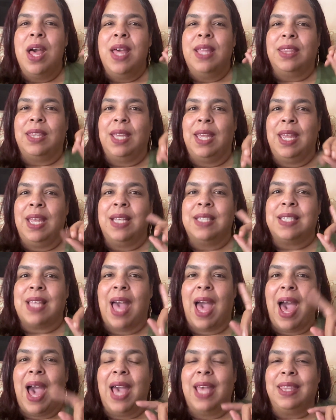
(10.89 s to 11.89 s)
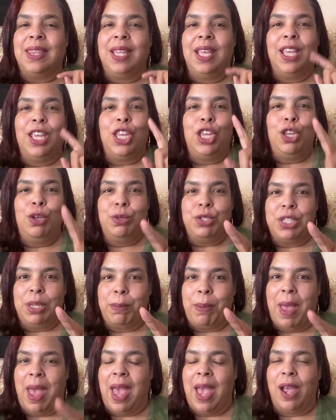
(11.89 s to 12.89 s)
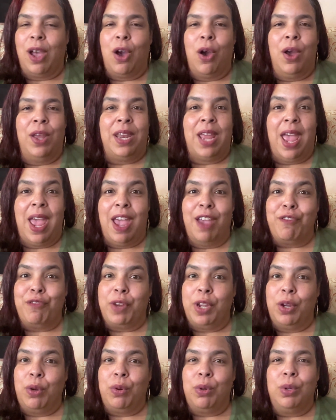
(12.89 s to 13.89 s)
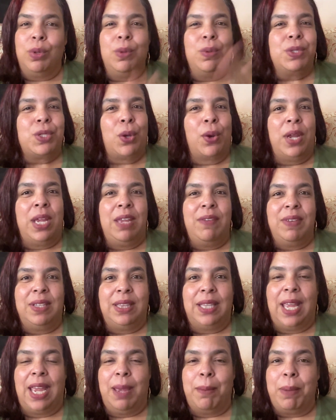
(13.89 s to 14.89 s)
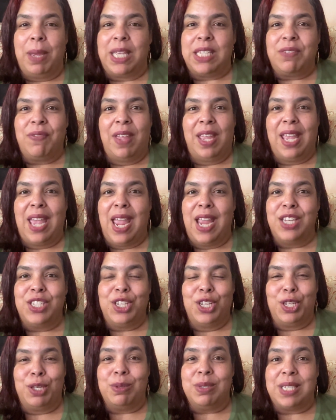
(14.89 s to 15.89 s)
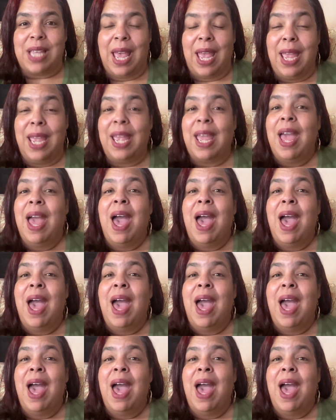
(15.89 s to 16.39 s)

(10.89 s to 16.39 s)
things that I think you should pack on every cruise or even land-based vacation you take.